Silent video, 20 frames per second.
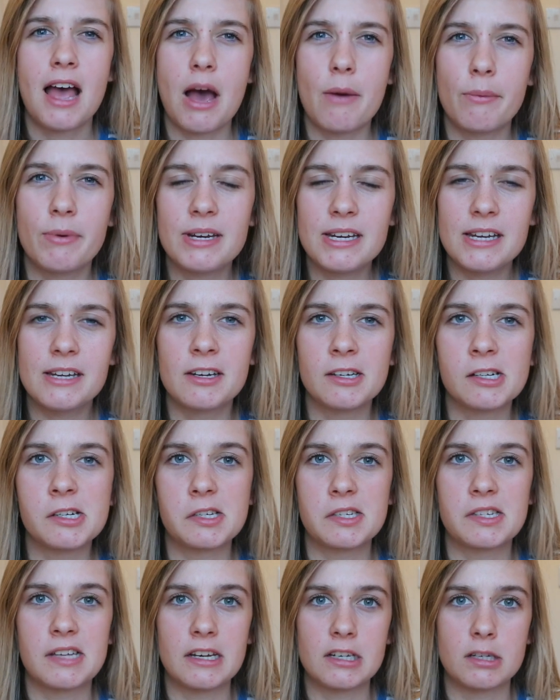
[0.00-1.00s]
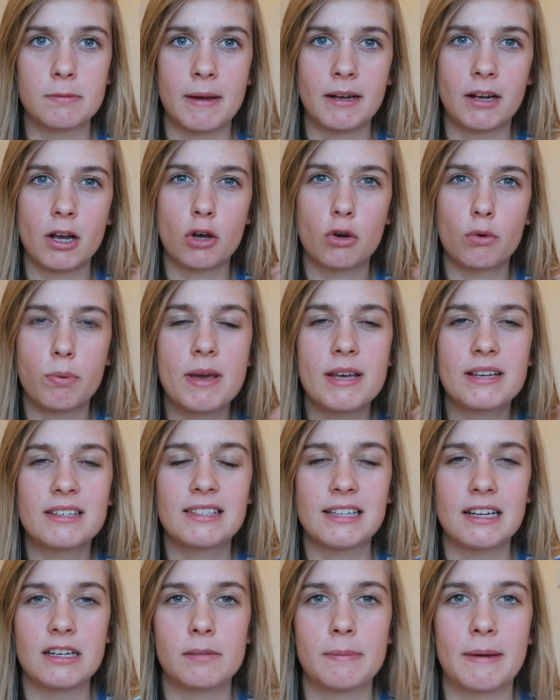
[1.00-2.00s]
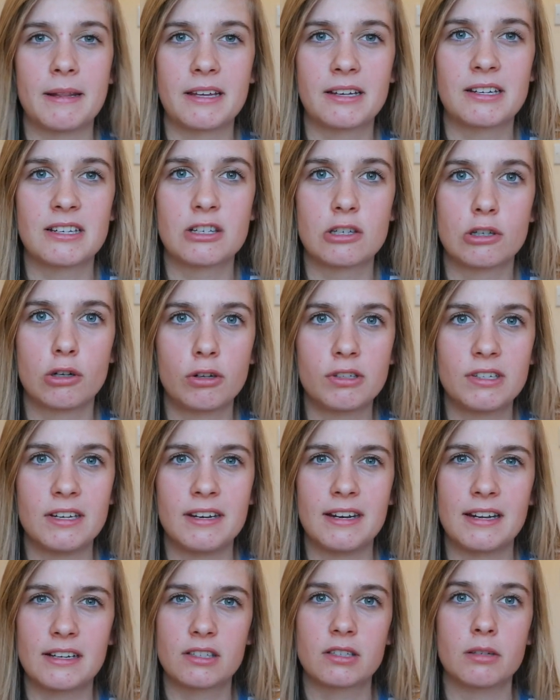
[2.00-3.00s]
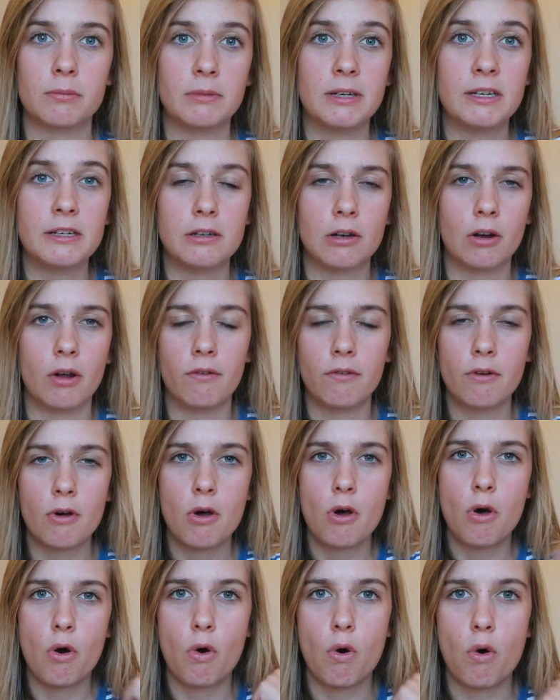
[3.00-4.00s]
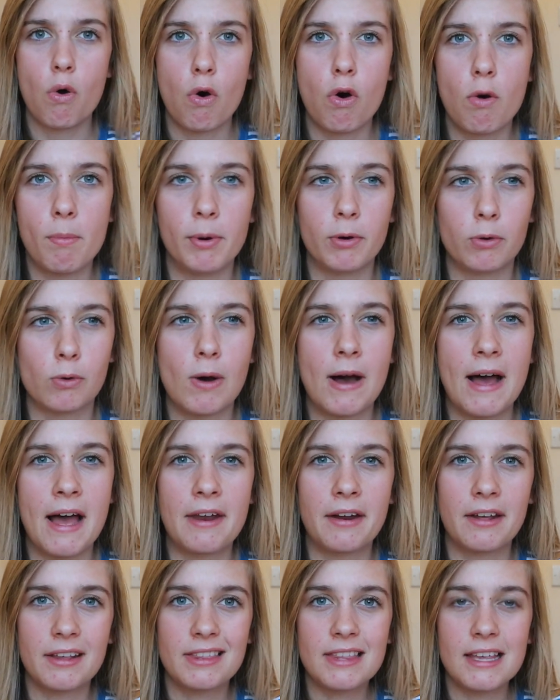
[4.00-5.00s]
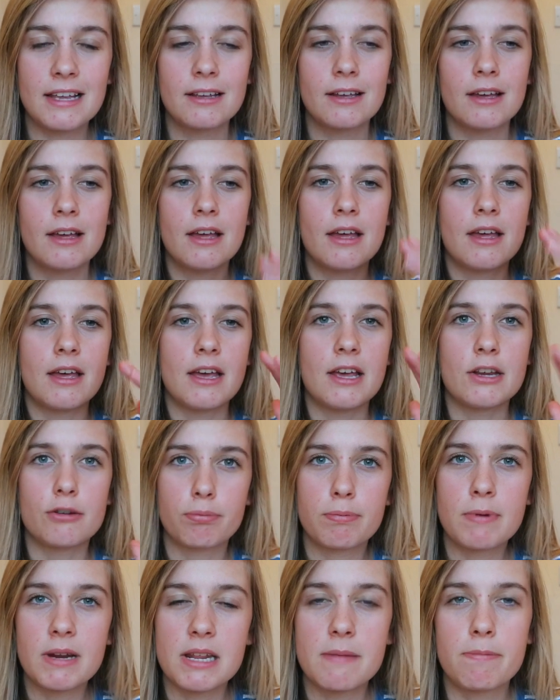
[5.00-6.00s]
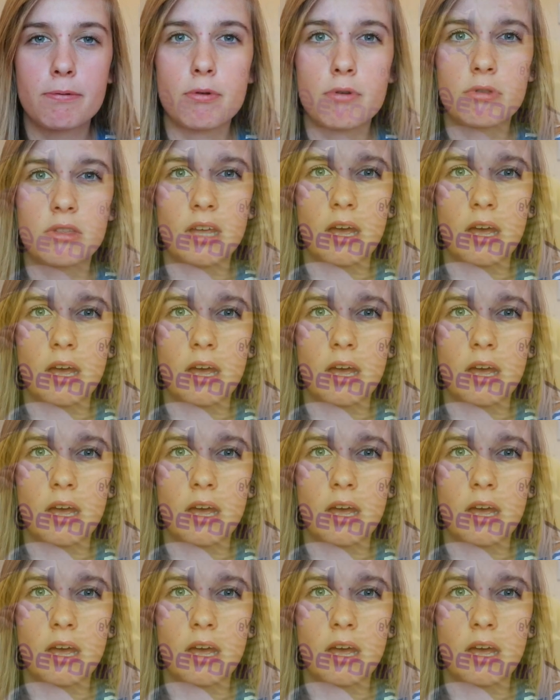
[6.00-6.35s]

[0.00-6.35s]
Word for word: And we need another centre back, a quick centre back that can slot in next to Lindelof or Maguire. And I think it's really proved